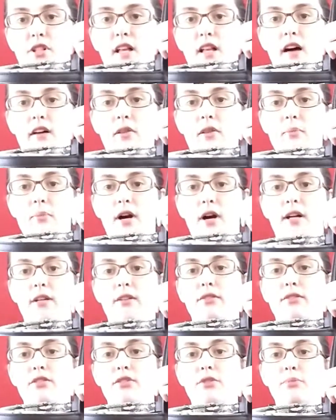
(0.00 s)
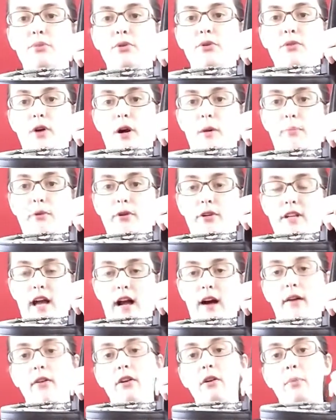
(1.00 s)
allow the bridle to move up or
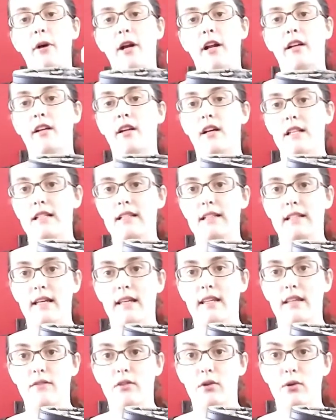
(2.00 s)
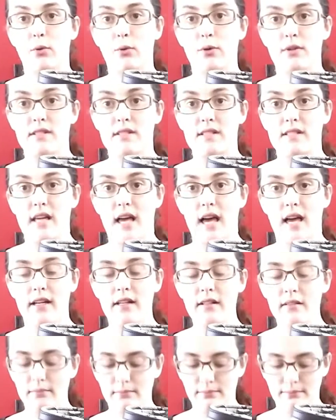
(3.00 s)
down depending on the length of your horse's
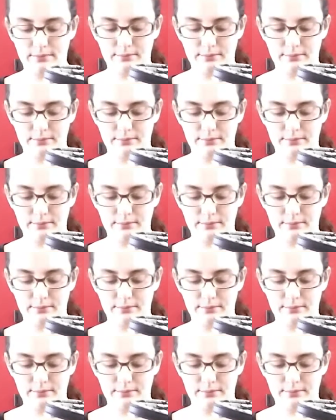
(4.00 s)
head.